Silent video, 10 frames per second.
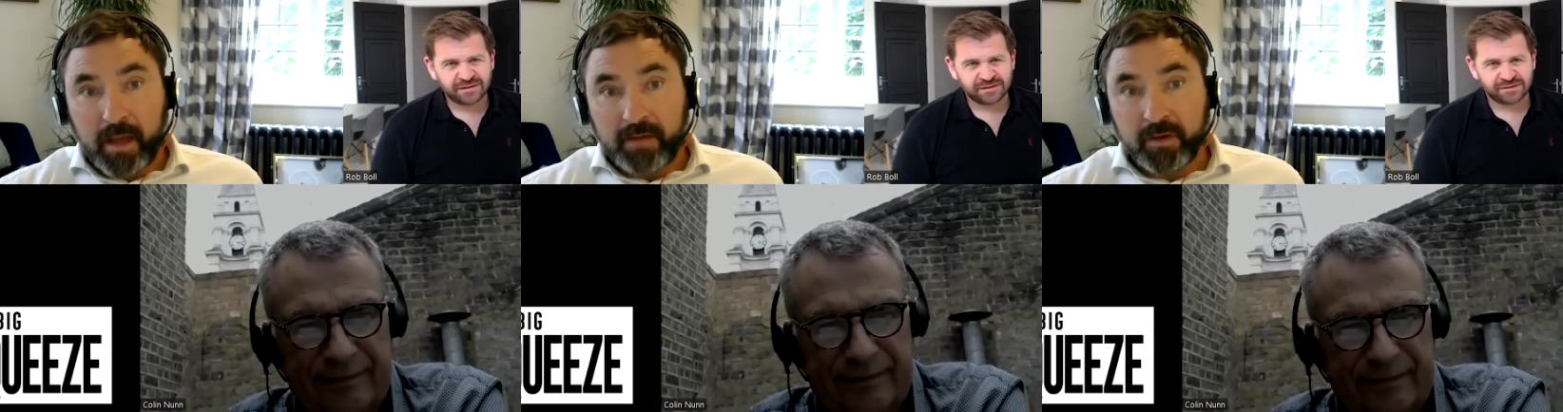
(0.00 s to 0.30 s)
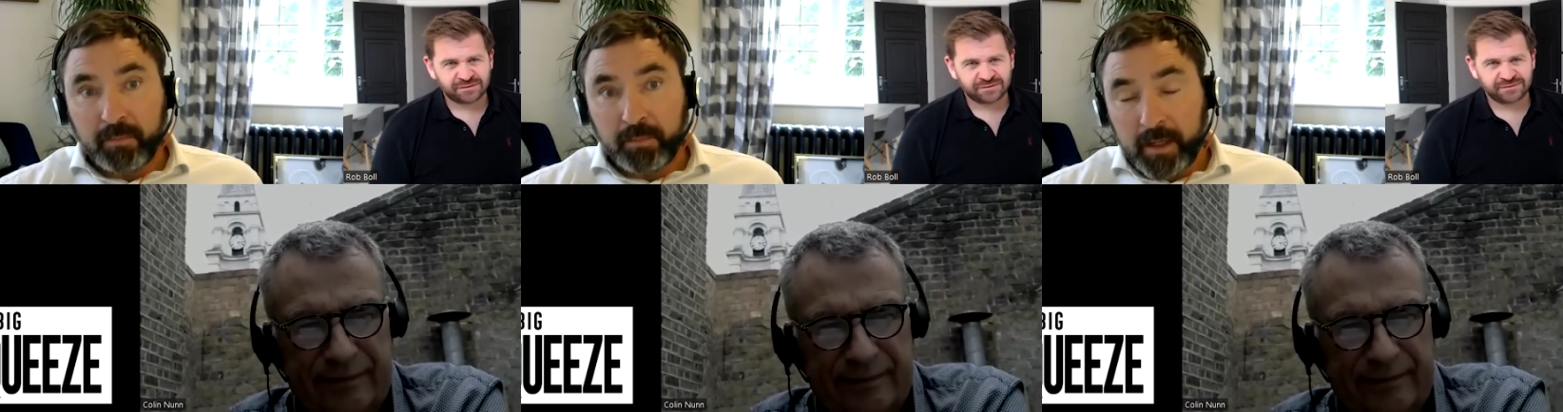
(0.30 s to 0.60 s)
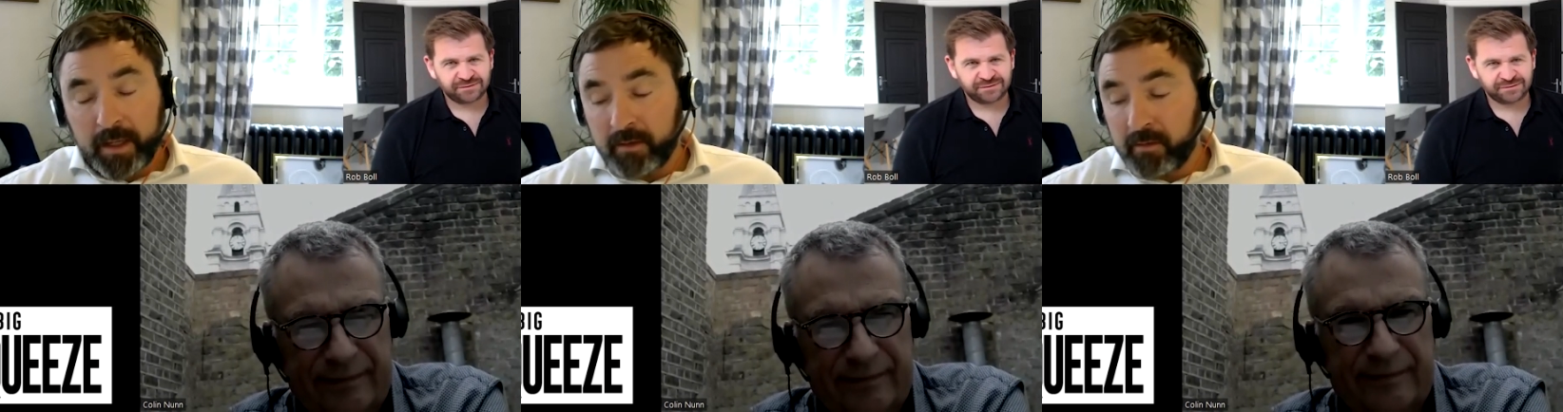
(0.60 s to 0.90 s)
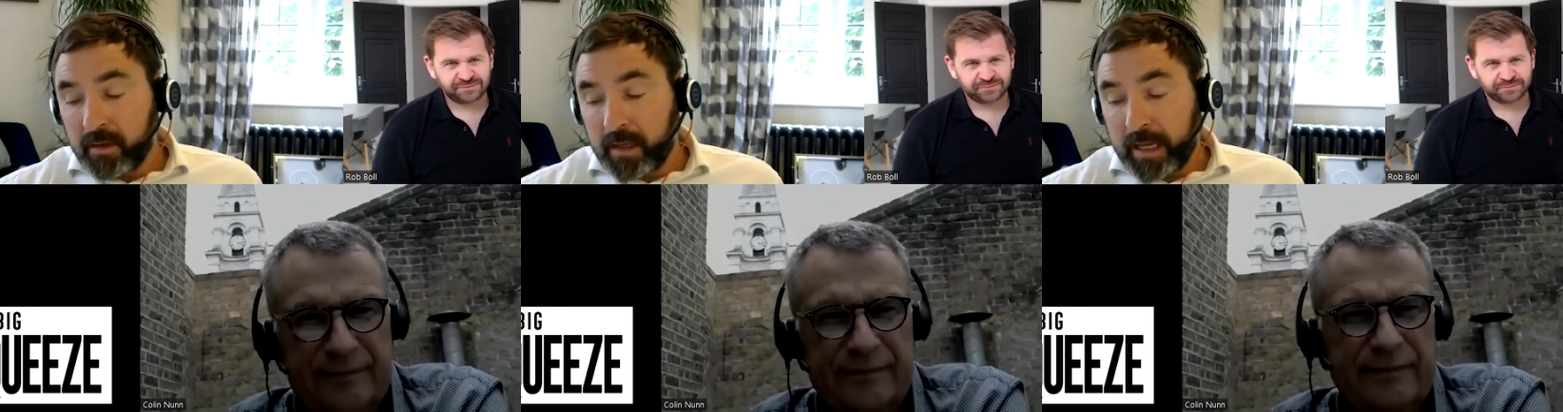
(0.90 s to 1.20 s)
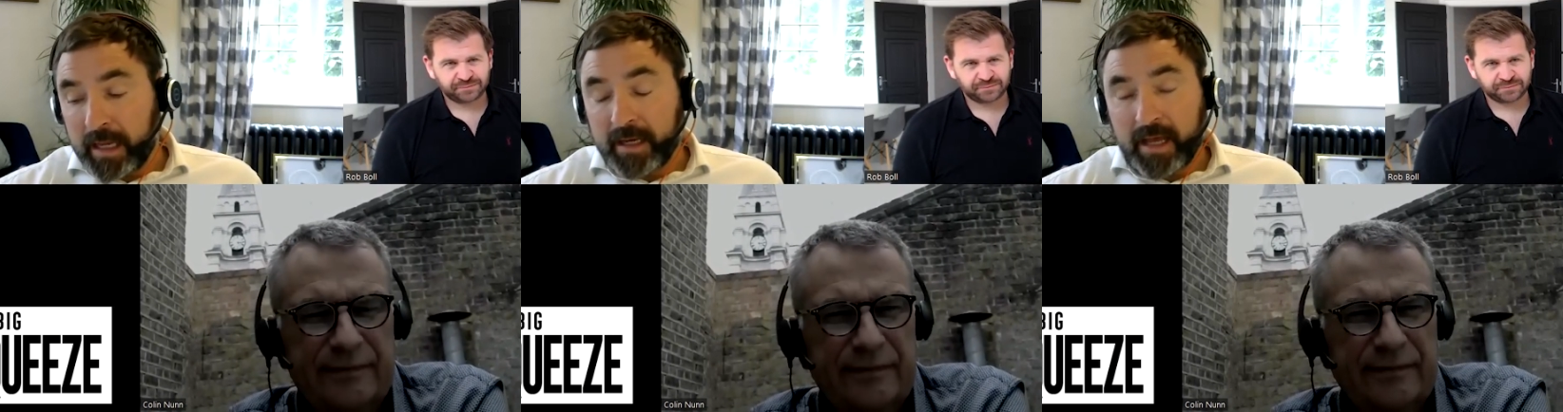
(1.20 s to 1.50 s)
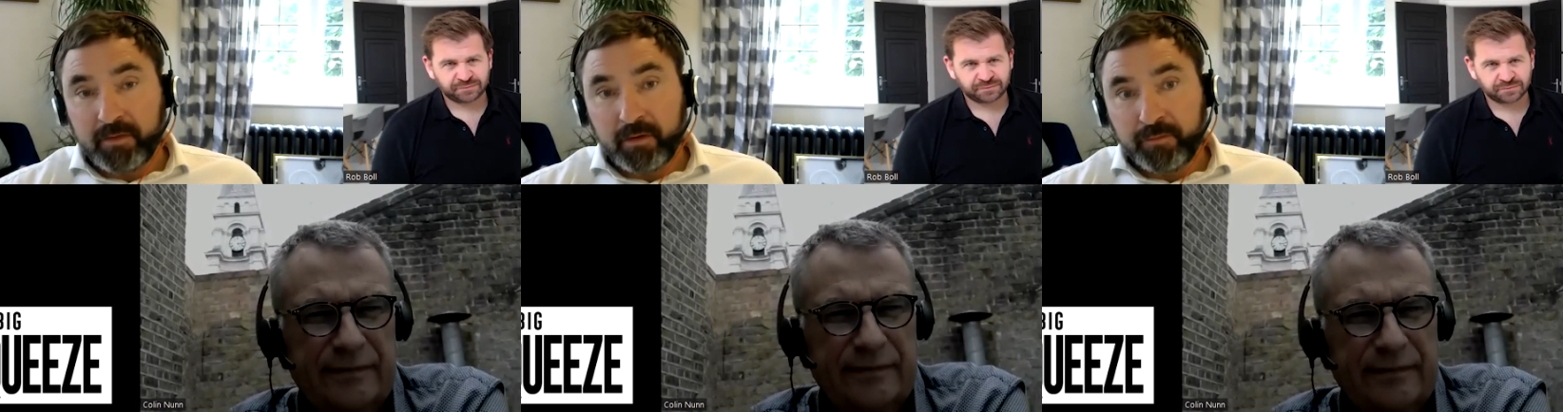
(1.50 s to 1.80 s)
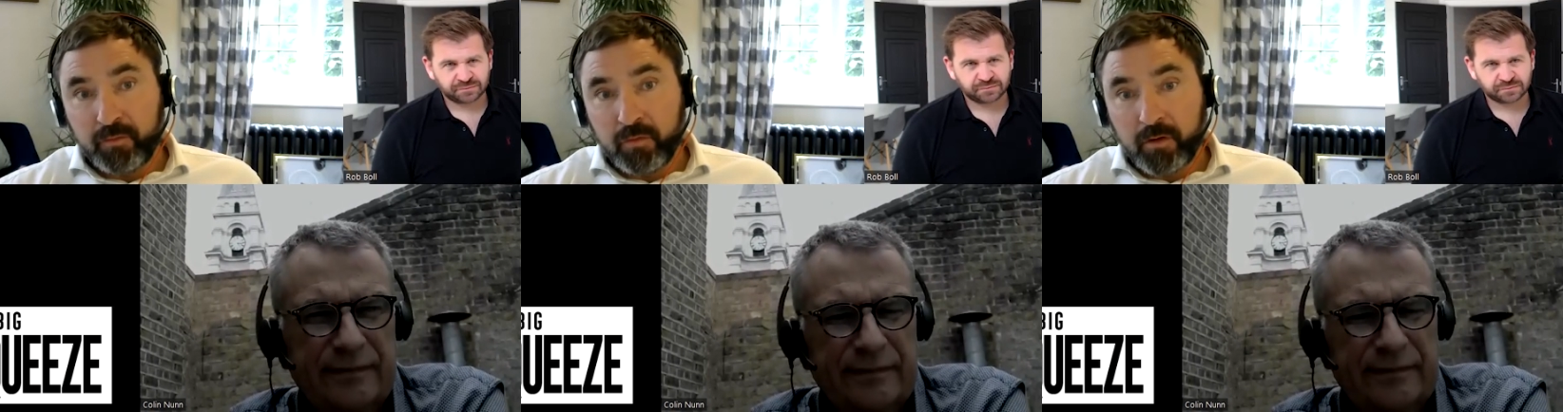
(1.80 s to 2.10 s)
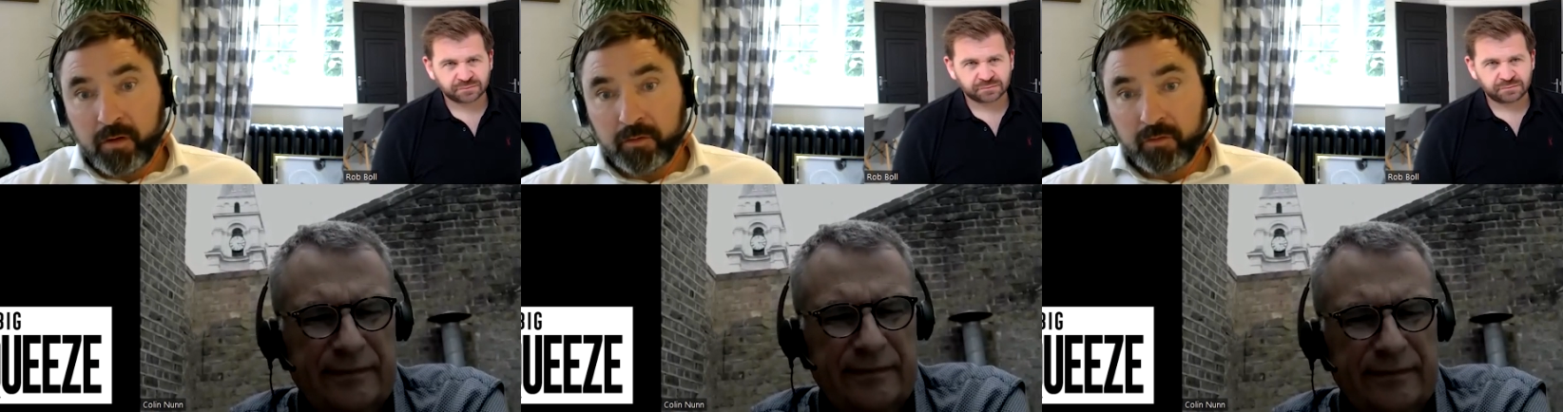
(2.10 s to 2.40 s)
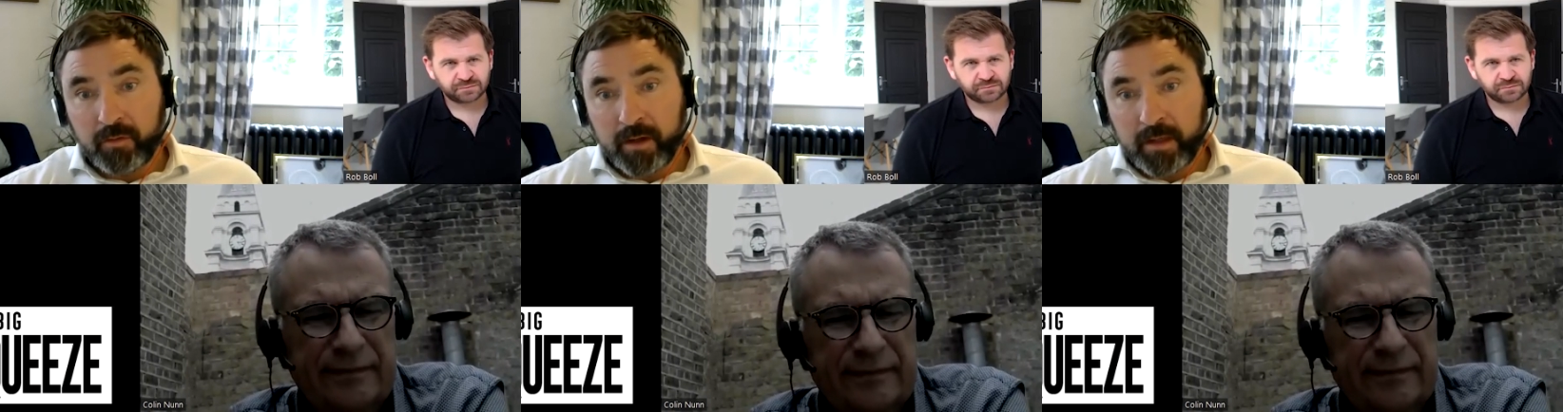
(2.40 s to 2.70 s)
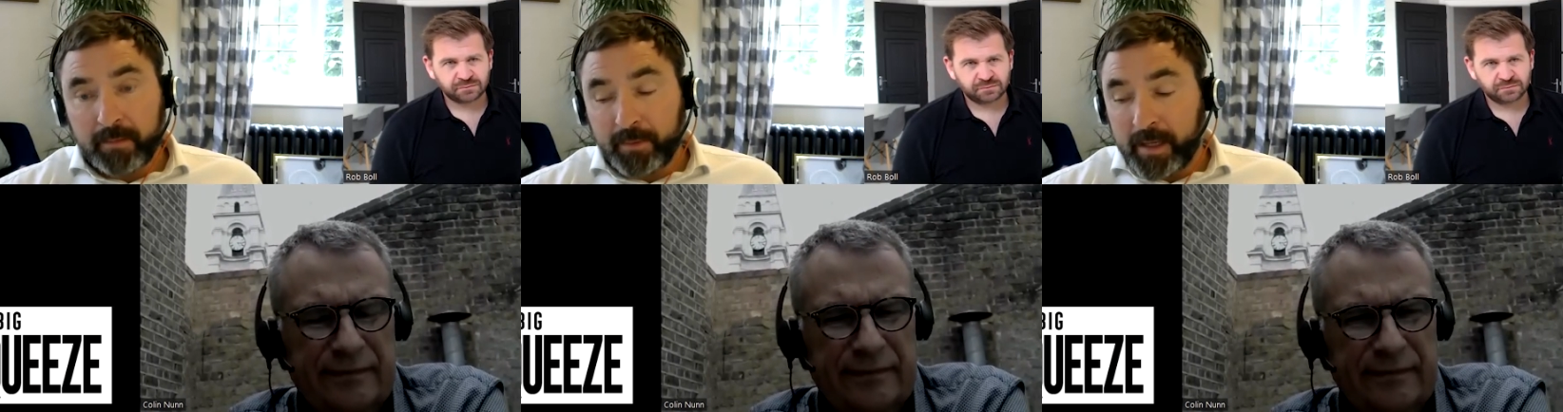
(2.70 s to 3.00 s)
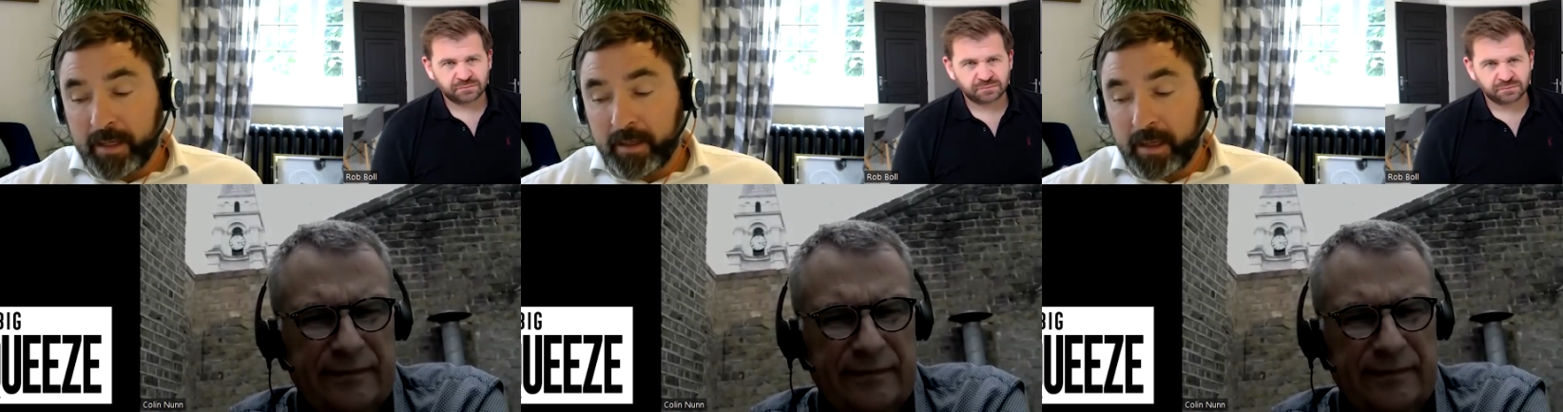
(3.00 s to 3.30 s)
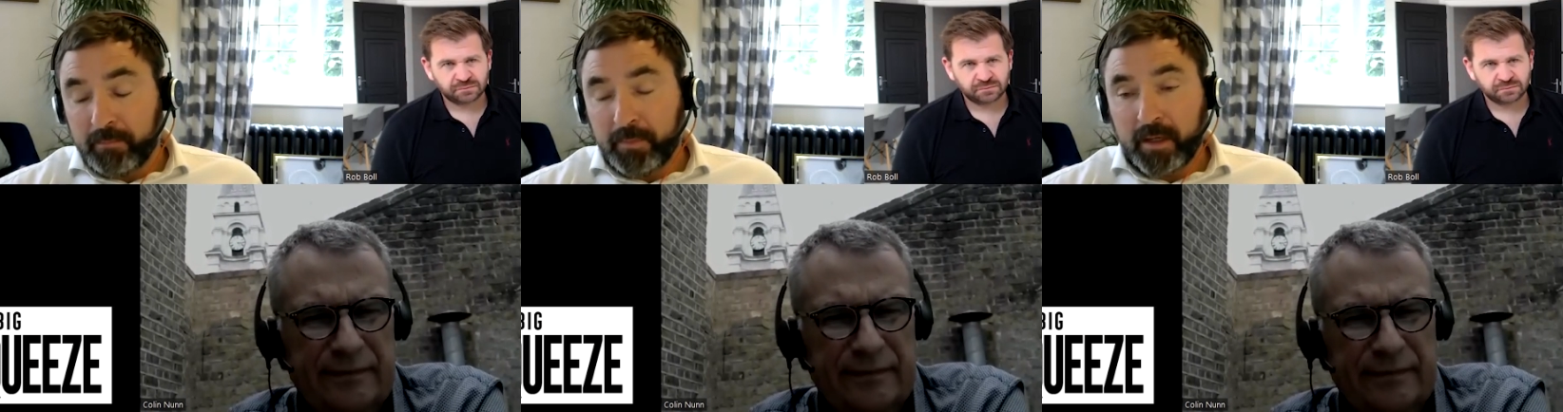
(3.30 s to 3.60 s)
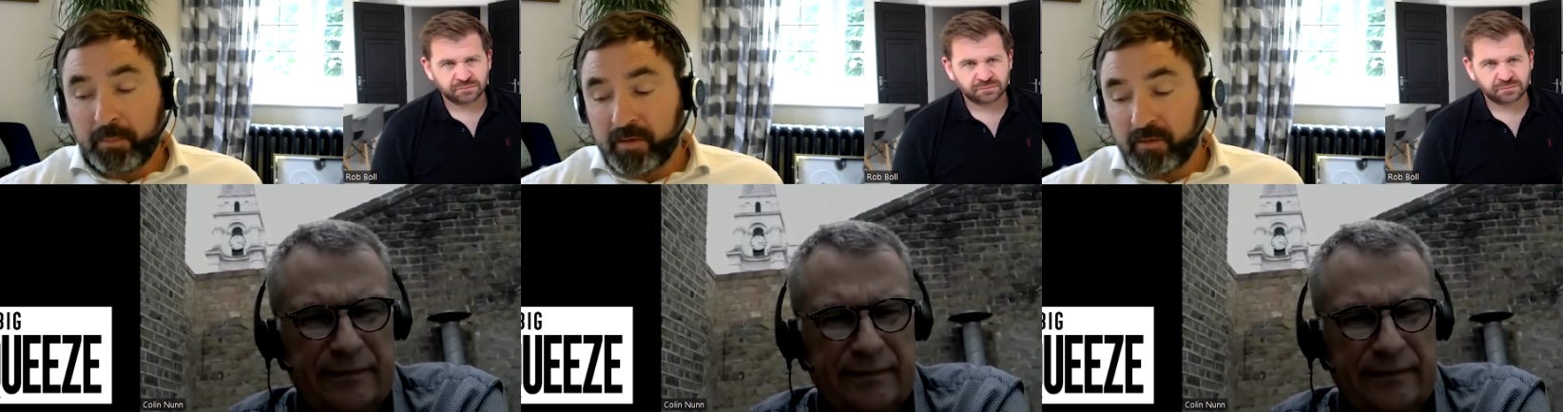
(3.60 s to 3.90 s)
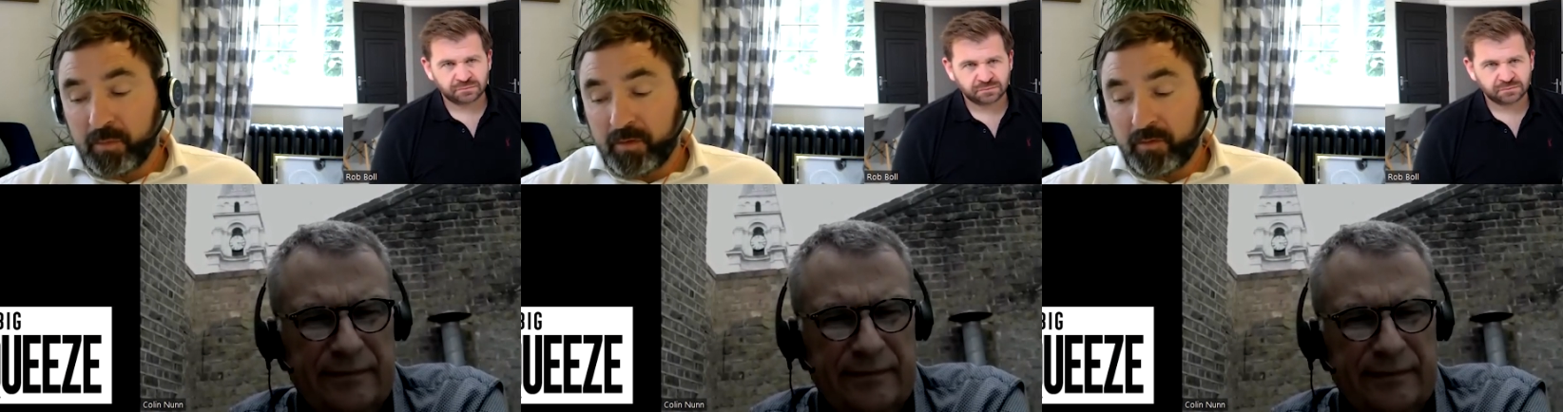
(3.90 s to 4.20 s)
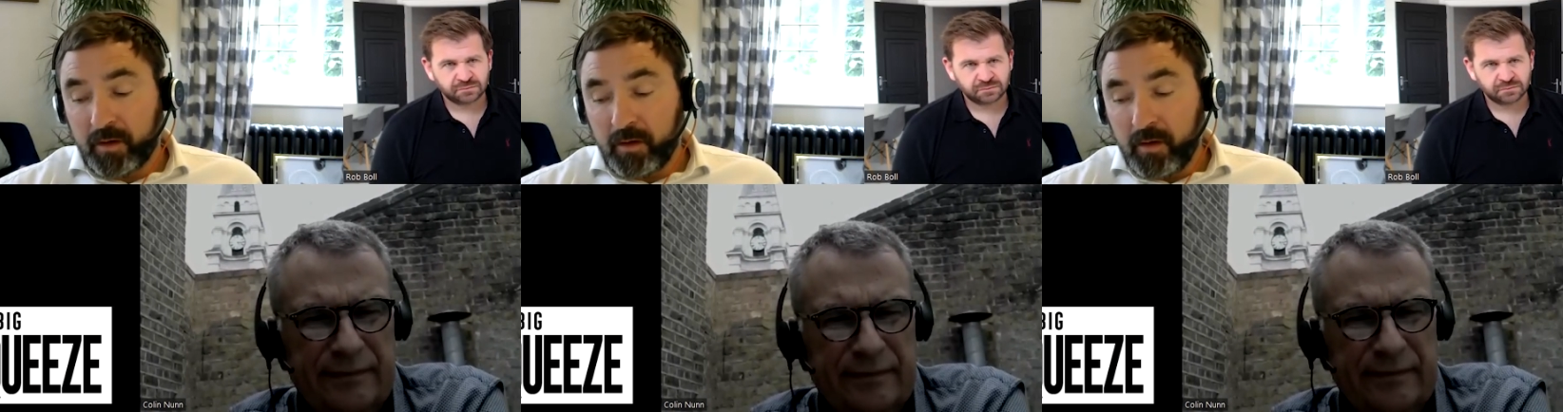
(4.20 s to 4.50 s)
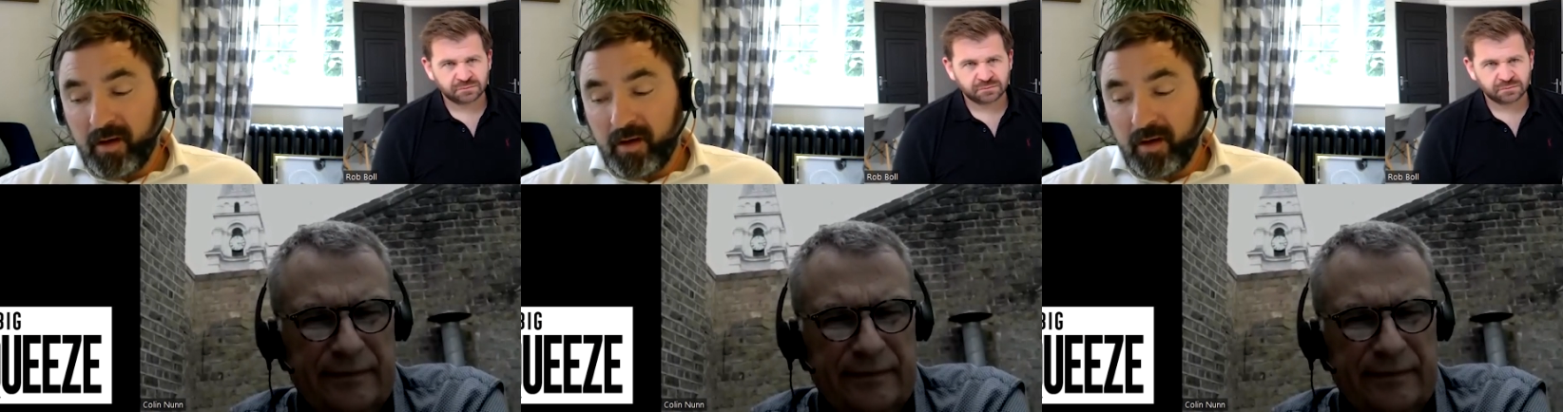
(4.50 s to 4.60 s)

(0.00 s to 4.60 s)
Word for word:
Speaker 1: having a plan and having a forecast around that plan and being pessimistic.